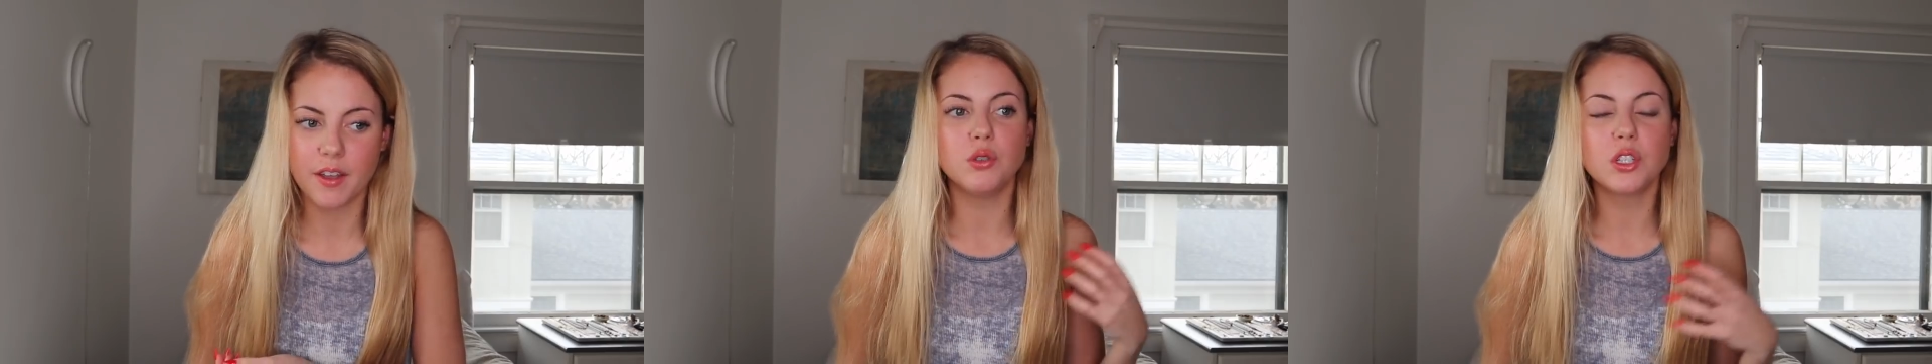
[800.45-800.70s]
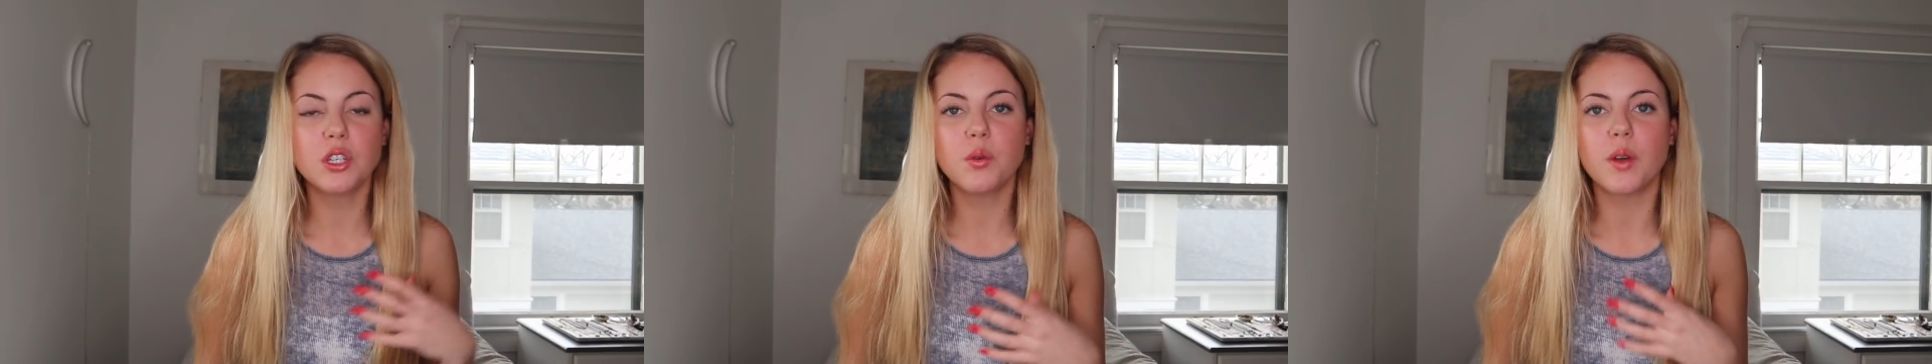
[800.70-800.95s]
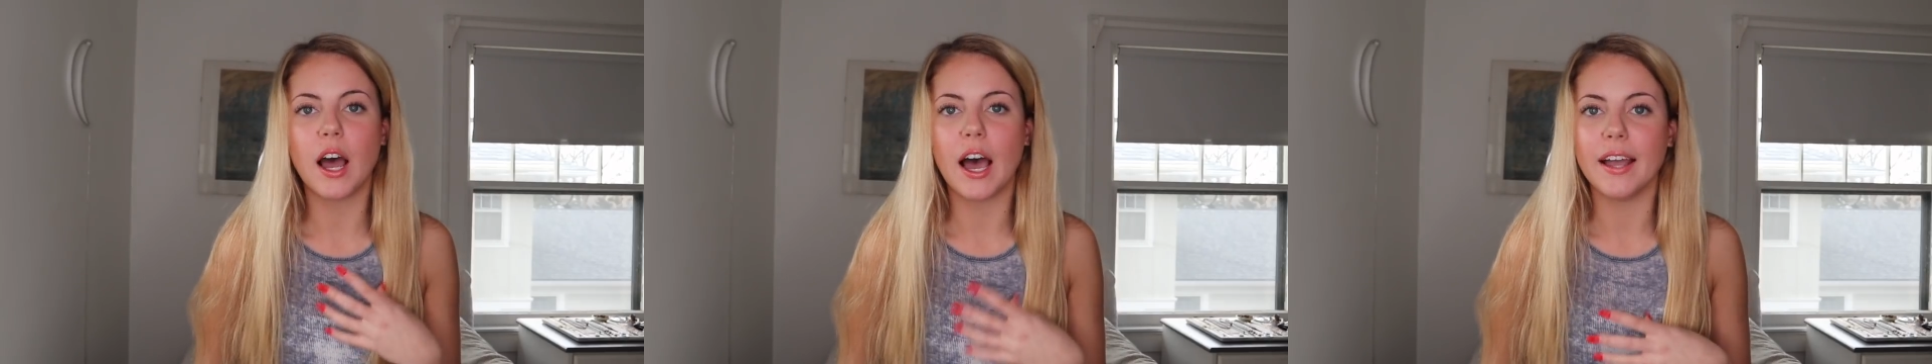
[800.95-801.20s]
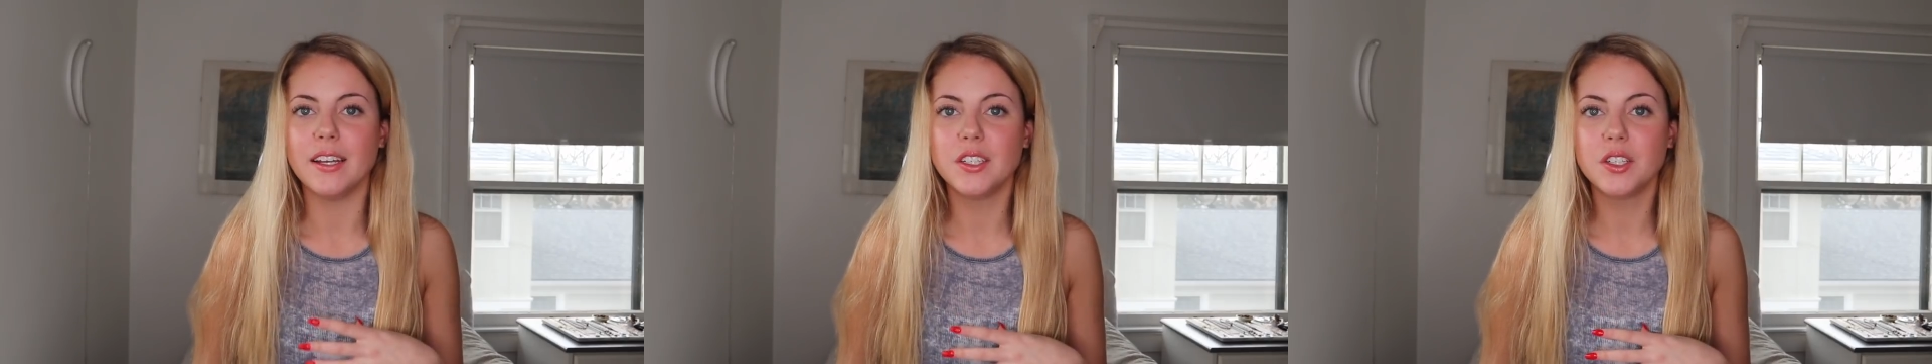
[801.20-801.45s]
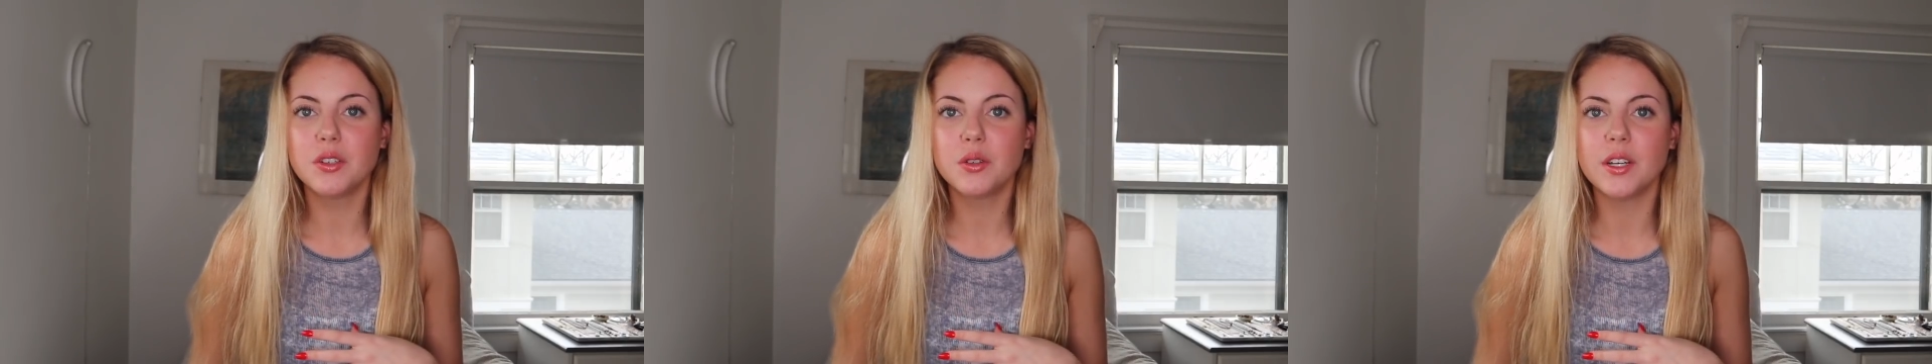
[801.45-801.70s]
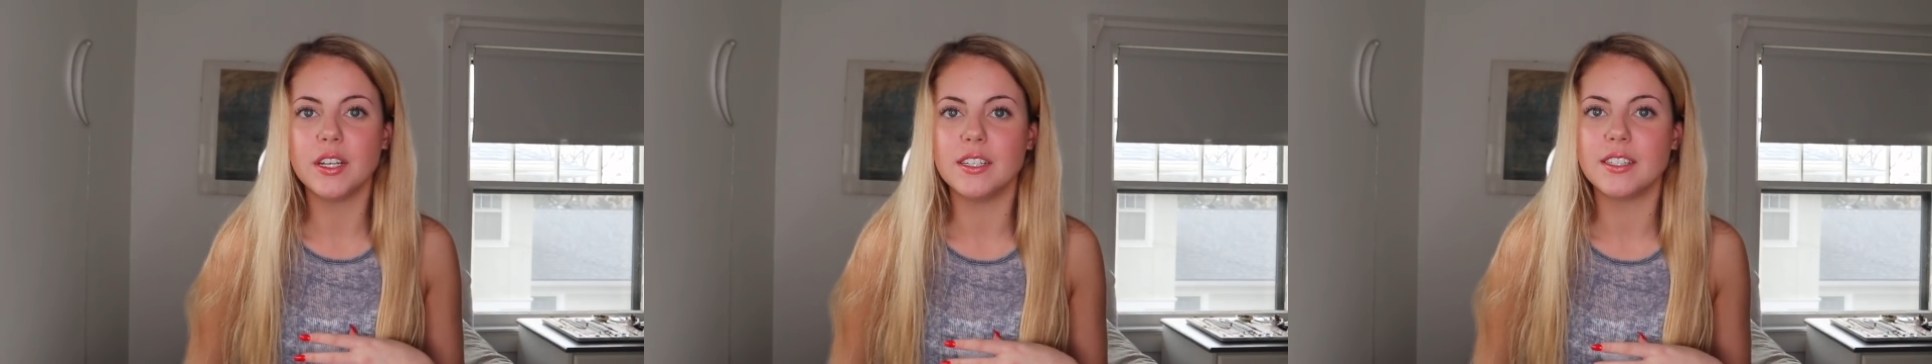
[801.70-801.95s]
Usually what I
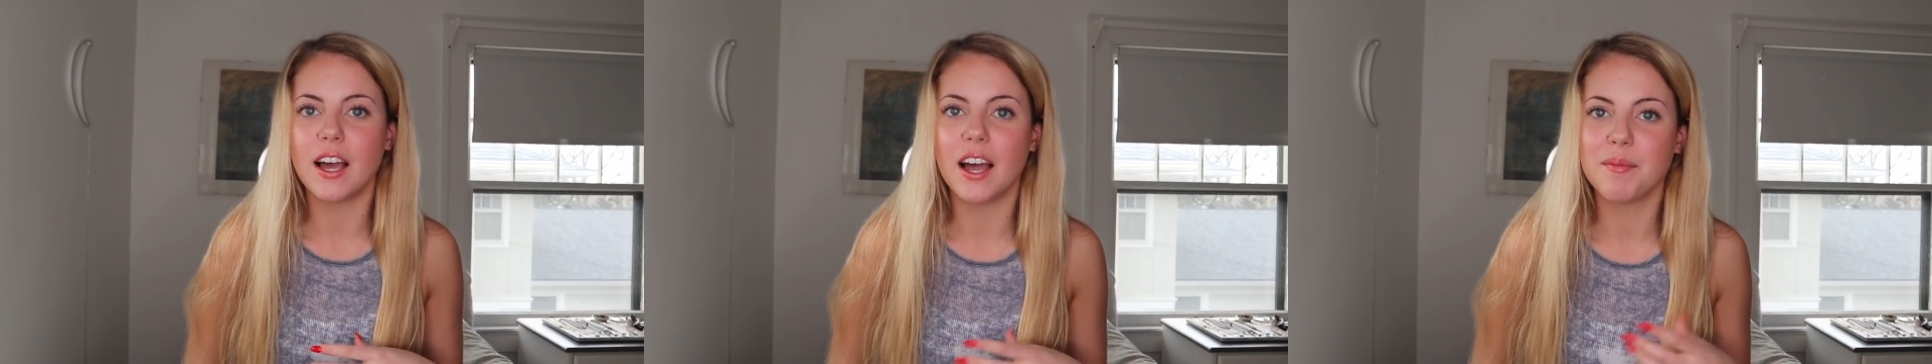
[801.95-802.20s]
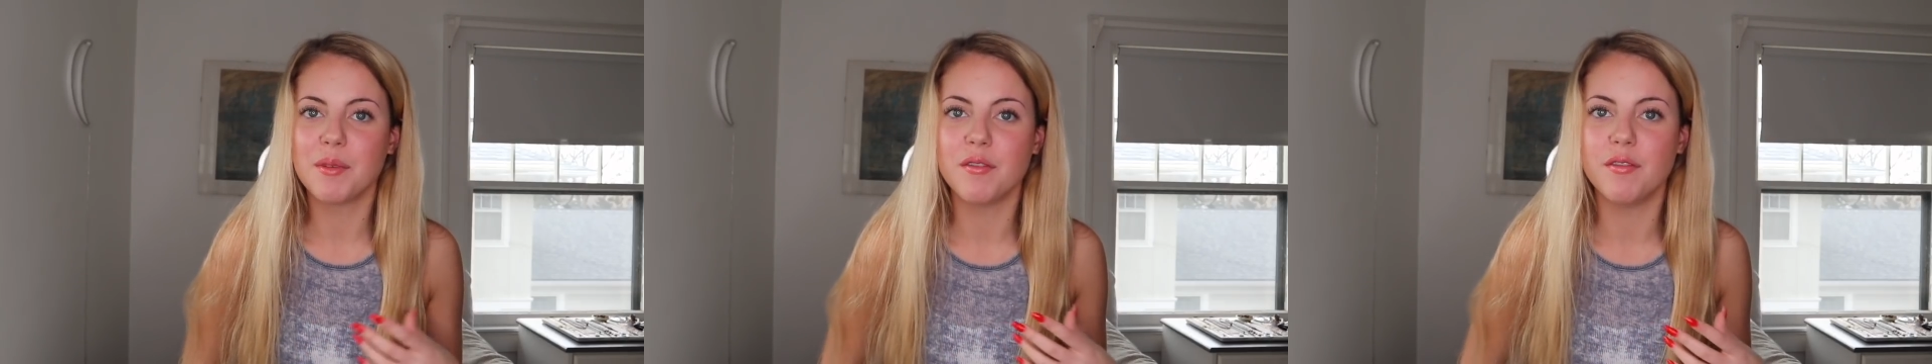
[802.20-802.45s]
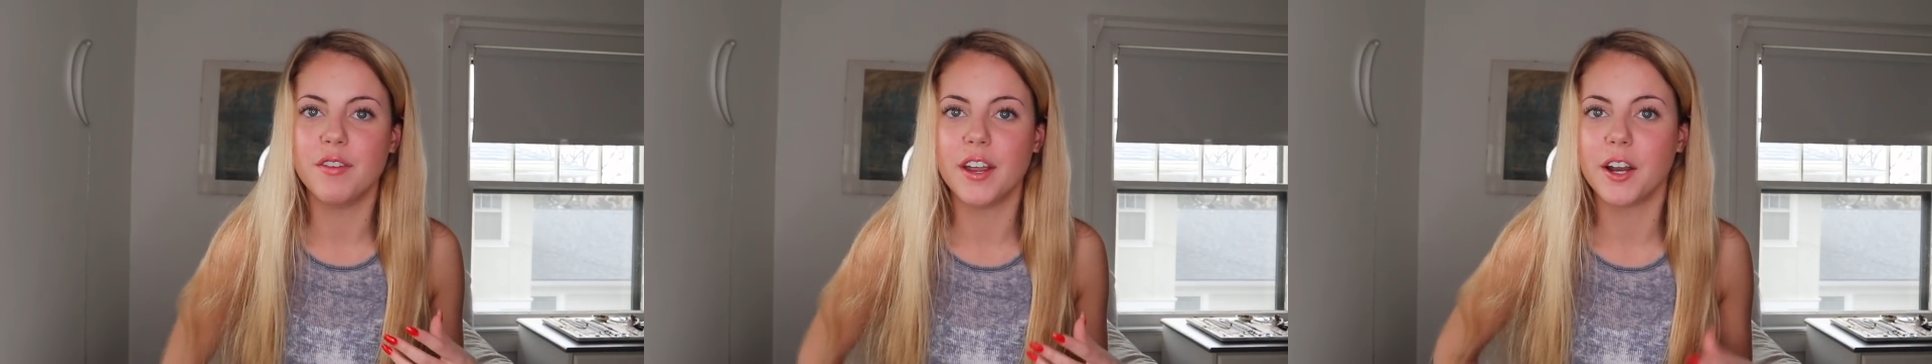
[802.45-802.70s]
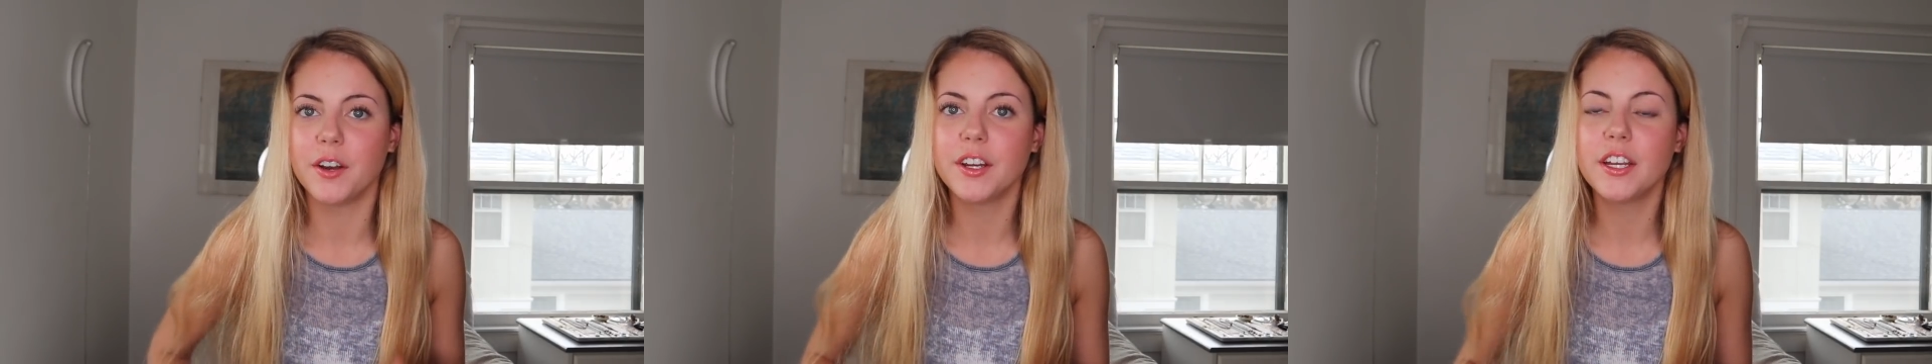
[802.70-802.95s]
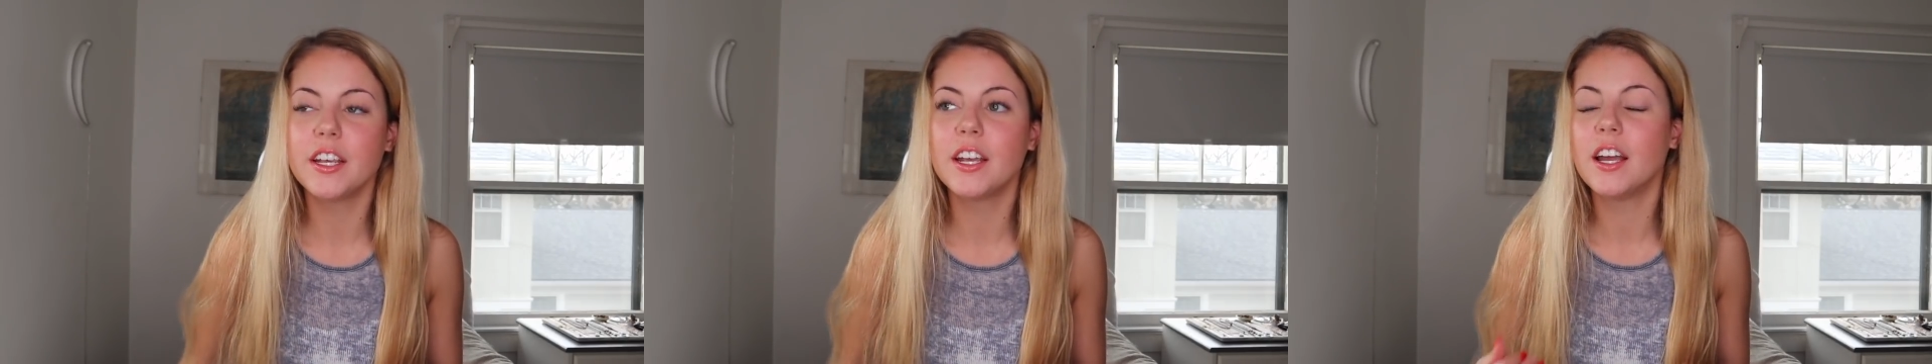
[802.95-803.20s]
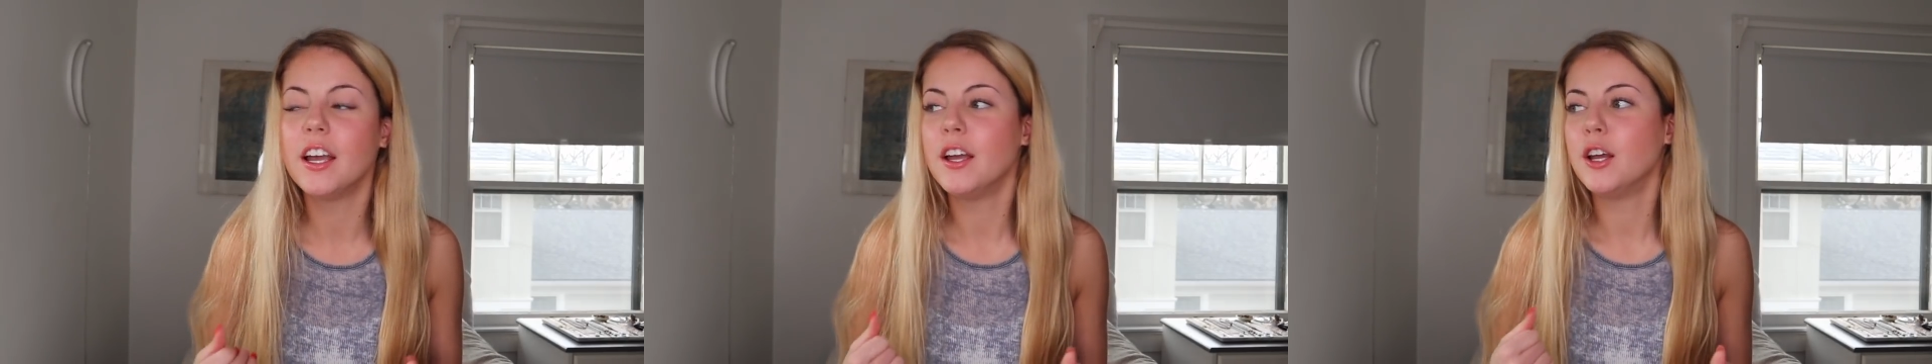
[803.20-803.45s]
do is I'm a very